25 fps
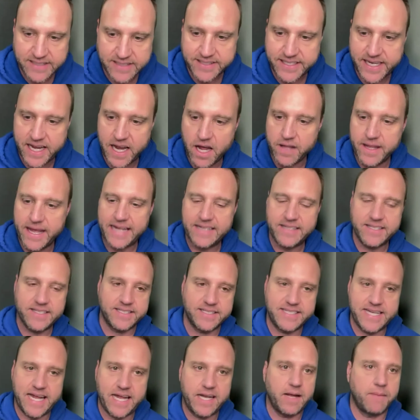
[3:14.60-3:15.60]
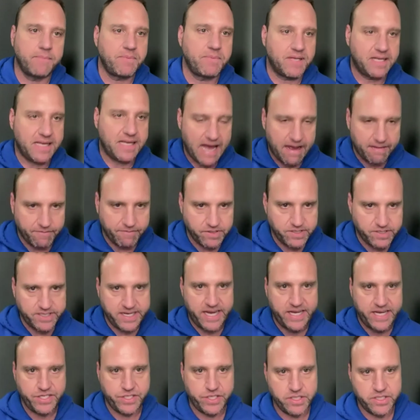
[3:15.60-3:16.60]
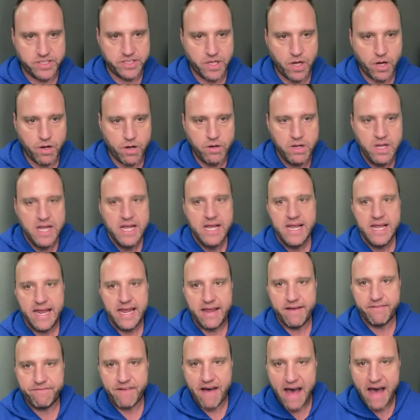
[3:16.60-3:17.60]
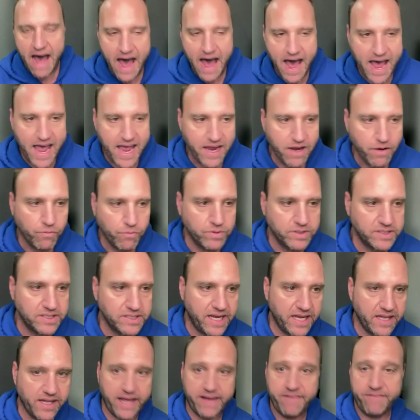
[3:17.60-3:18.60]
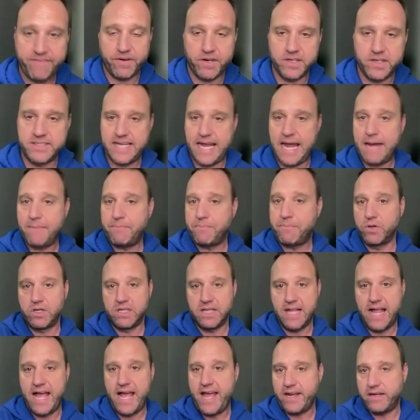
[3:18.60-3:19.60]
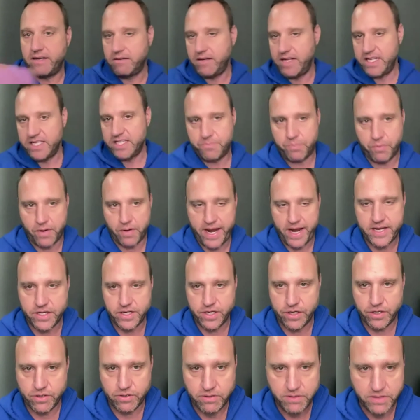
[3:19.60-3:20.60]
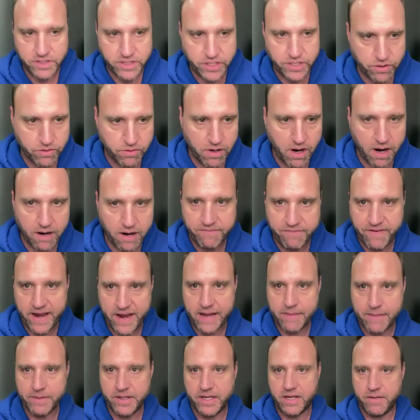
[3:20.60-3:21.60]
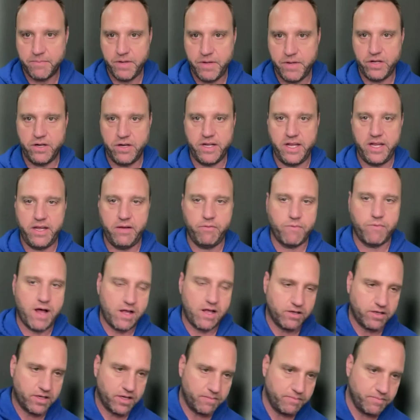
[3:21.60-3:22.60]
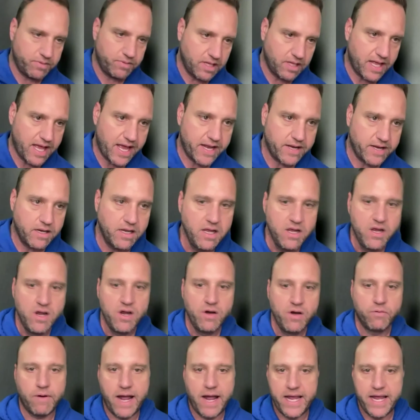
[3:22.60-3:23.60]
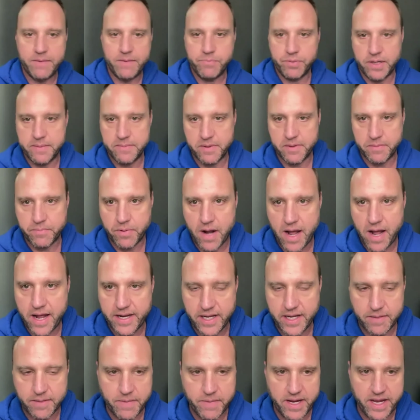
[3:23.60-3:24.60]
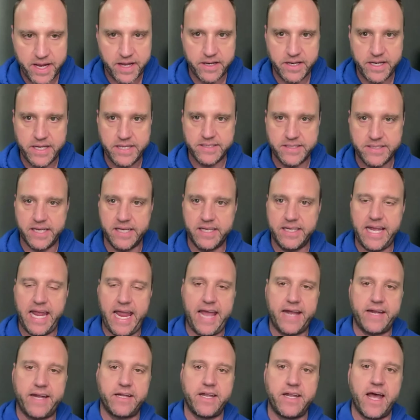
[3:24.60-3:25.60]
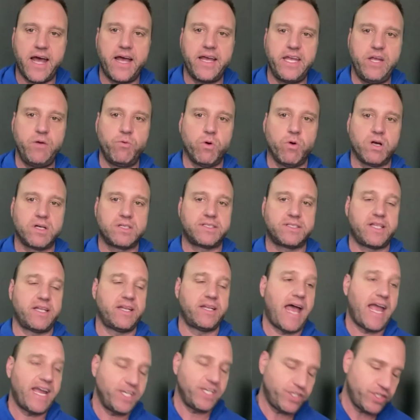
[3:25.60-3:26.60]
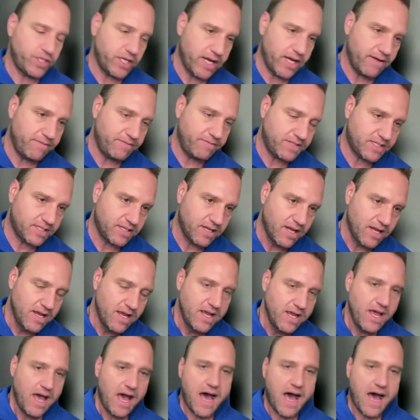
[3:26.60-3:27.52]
I say all that to set up the conversation. So if I was like, for example, Glenn is brand new to our family community. Welcome, Glenn. Ryan Brimmer brought him in. He's in Canada. He works the night shifts.